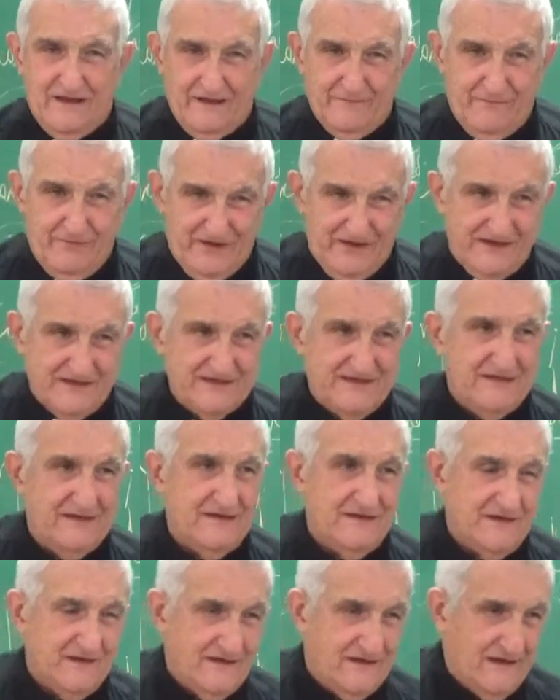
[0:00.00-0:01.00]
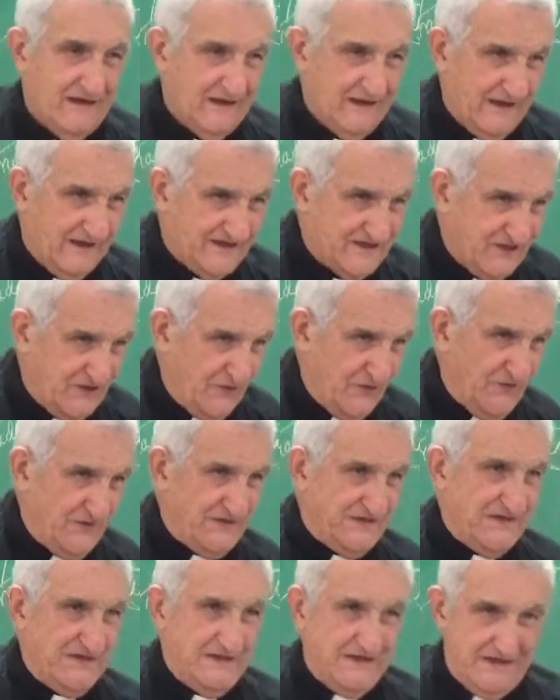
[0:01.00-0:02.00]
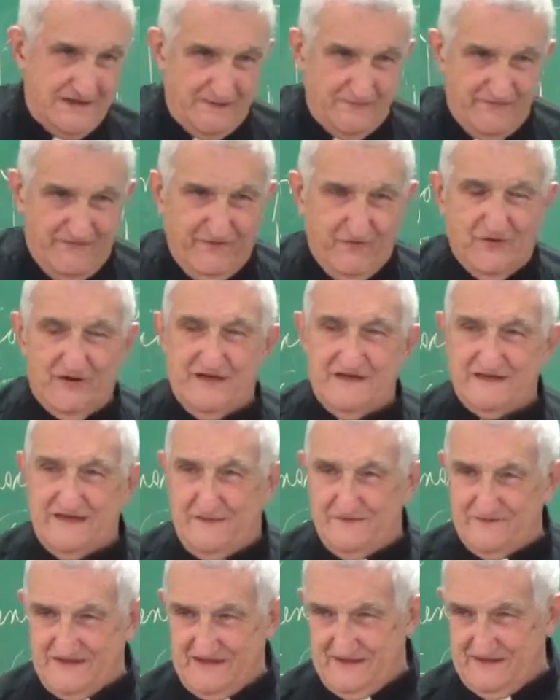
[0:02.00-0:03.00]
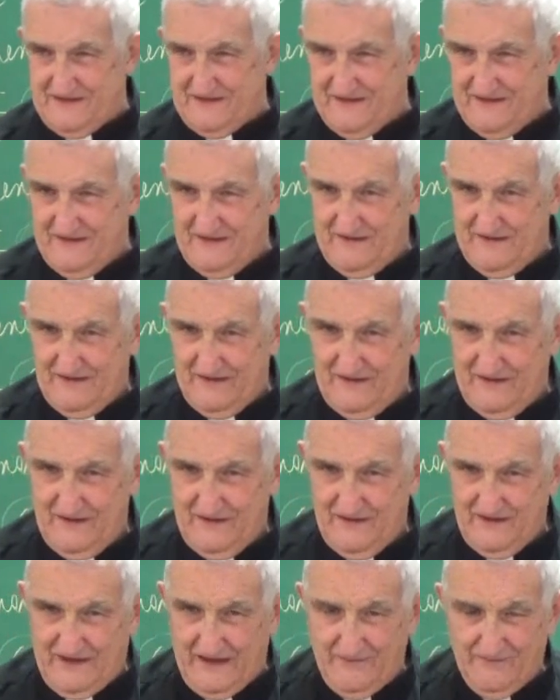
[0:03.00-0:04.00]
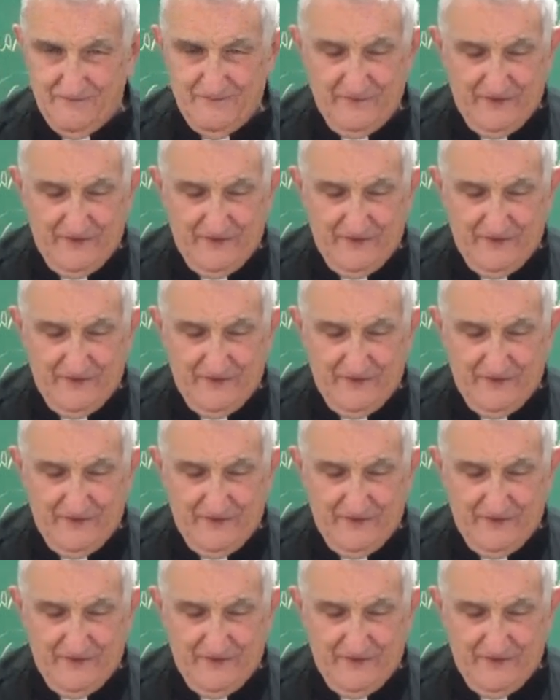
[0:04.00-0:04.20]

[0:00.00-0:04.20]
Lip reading: Please excuse him for his absence. Okay?